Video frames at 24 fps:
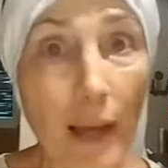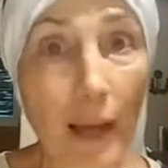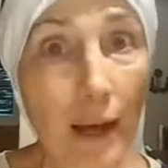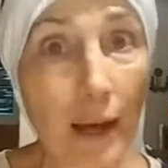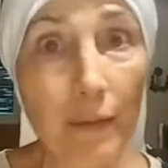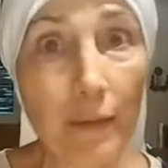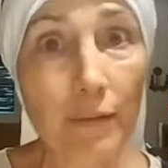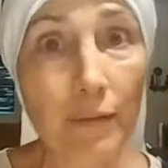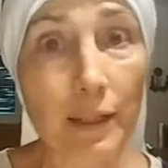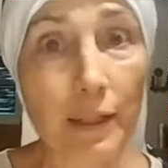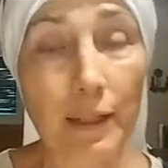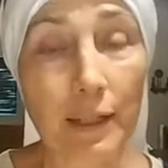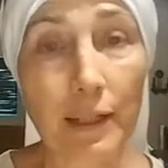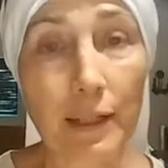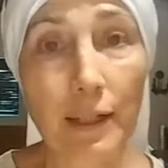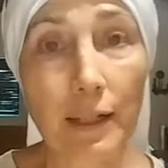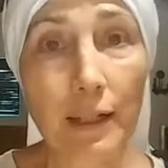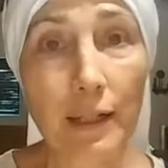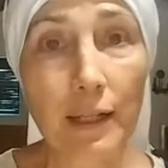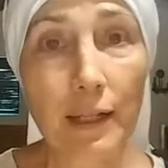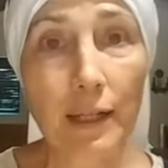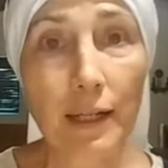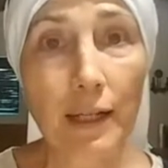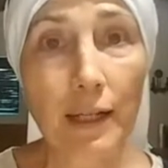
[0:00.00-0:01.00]
heaven.
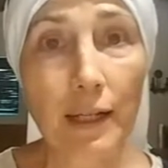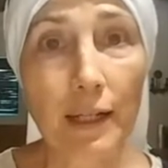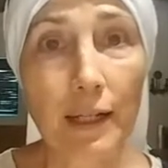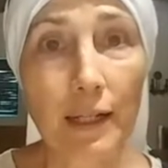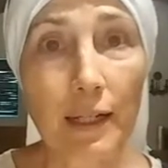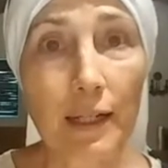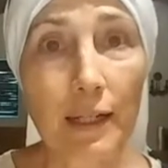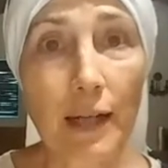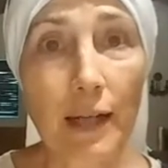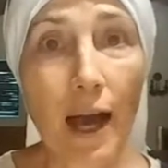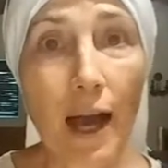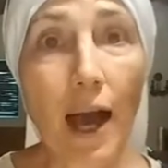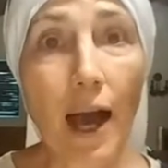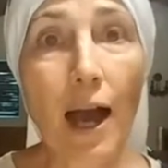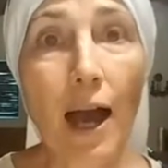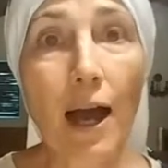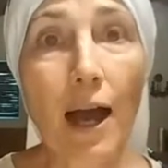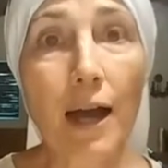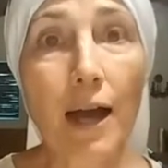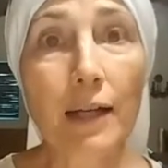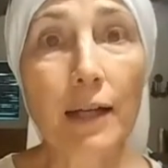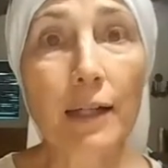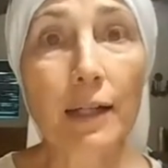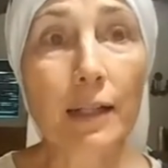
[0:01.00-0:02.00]

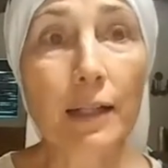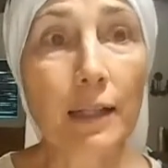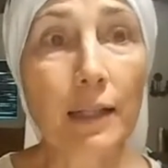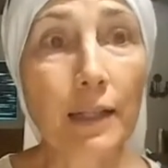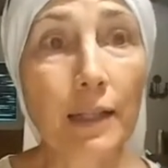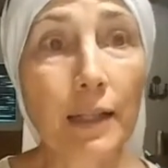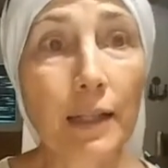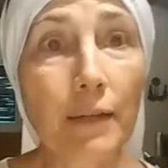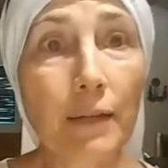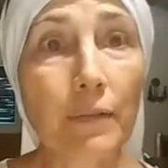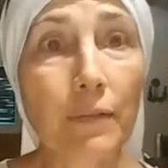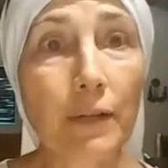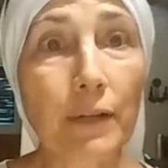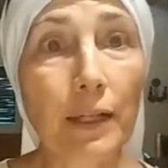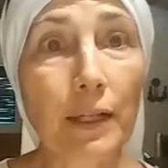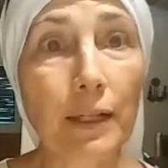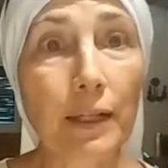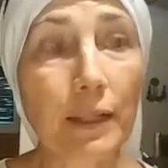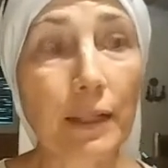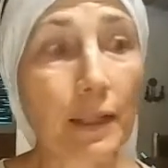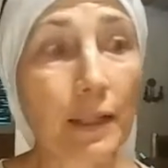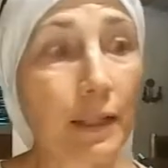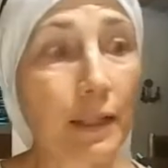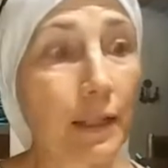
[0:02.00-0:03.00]
God
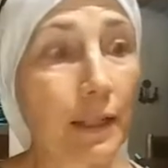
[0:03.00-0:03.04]
living